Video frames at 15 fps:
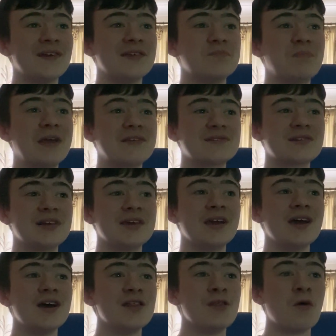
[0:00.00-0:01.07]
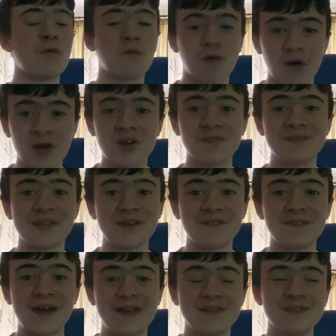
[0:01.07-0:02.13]
He's basically the rock of the
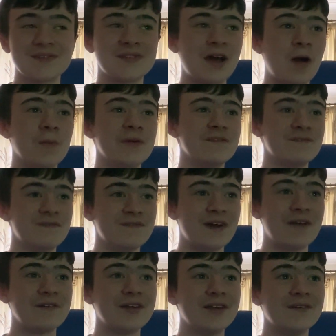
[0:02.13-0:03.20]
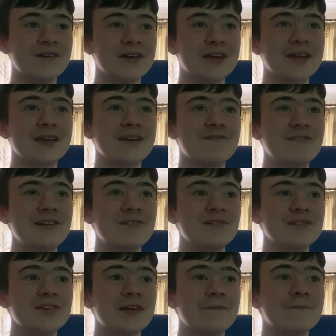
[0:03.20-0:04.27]
defence. That'll be very annoying if we
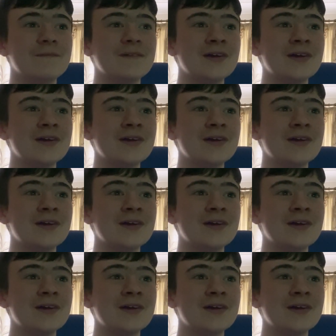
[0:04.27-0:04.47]
lose him.